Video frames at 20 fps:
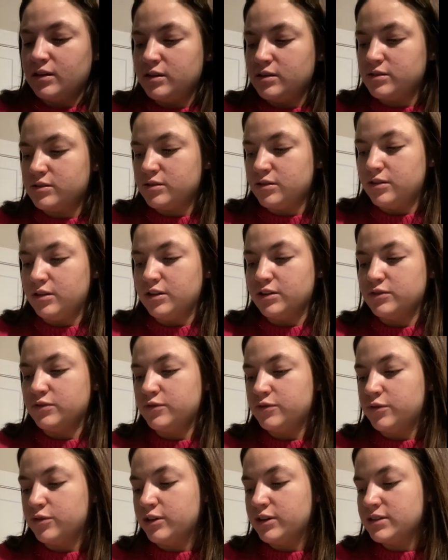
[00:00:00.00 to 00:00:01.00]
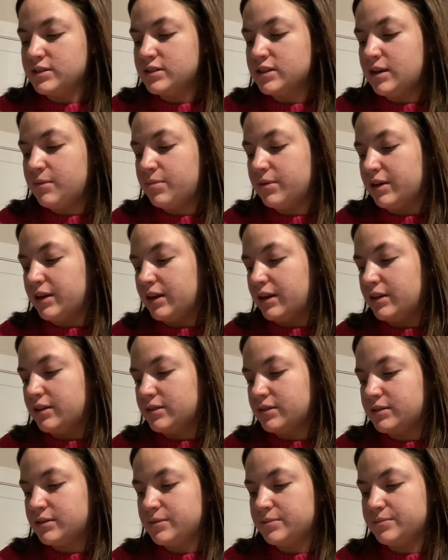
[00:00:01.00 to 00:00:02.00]
So these four
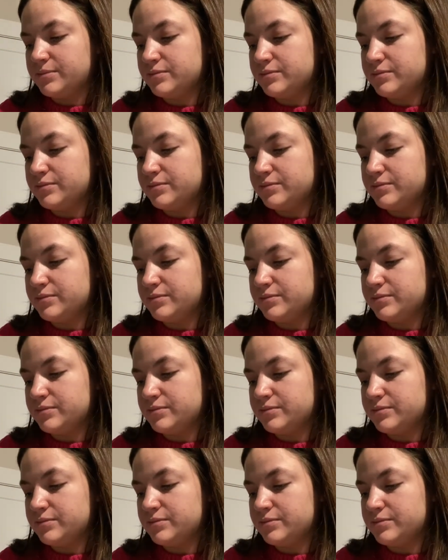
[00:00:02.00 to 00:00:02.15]
siblings,